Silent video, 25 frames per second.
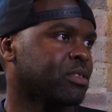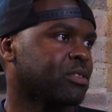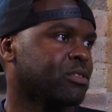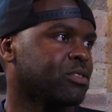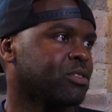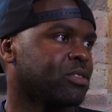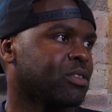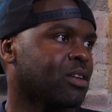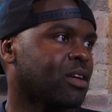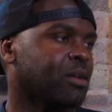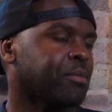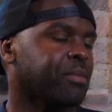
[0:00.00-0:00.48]

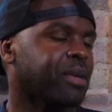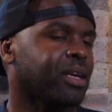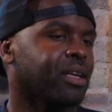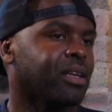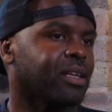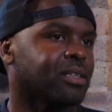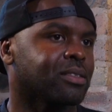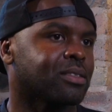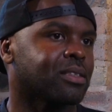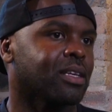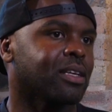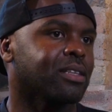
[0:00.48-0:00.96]
You know what I mean?
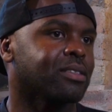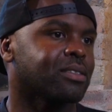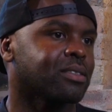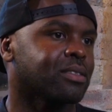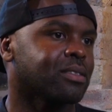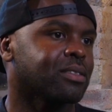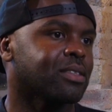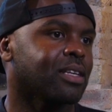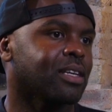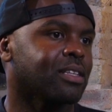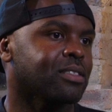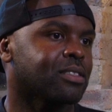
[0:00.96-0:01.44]

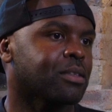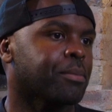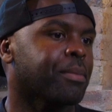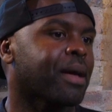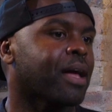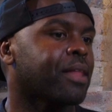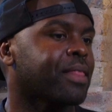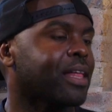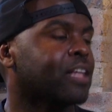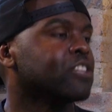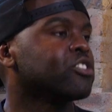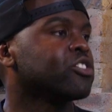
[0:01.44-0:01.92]
It's
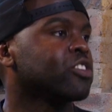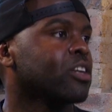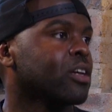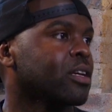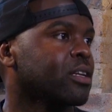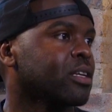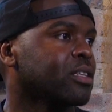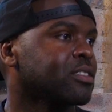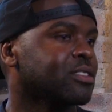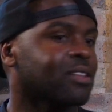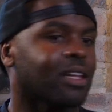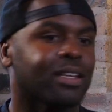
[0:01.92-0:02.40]
about that
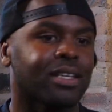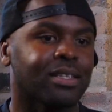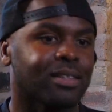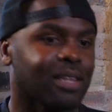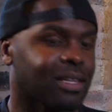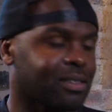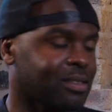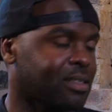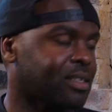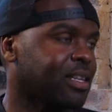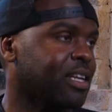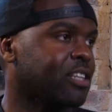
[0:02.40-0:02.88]
journey. It's not the
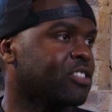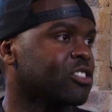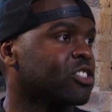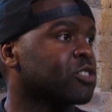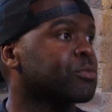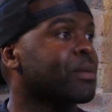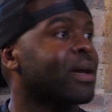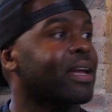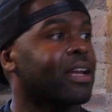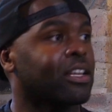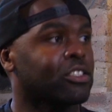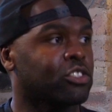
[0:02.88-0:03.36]
destination, it's
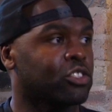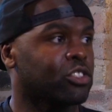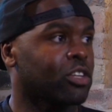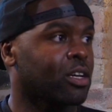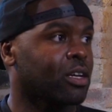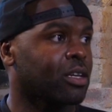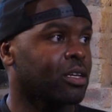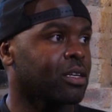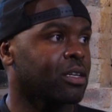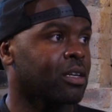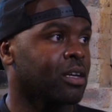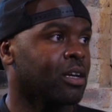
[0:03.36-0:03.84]
about that
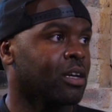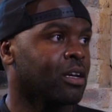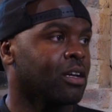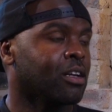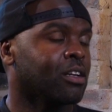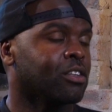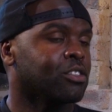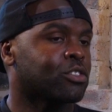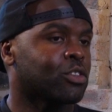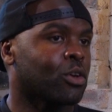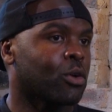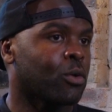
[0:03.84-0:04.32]
journey.
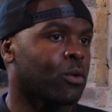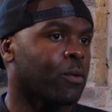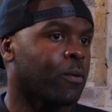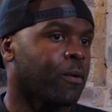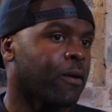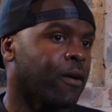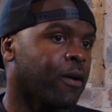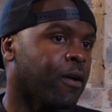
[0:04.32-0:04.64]
So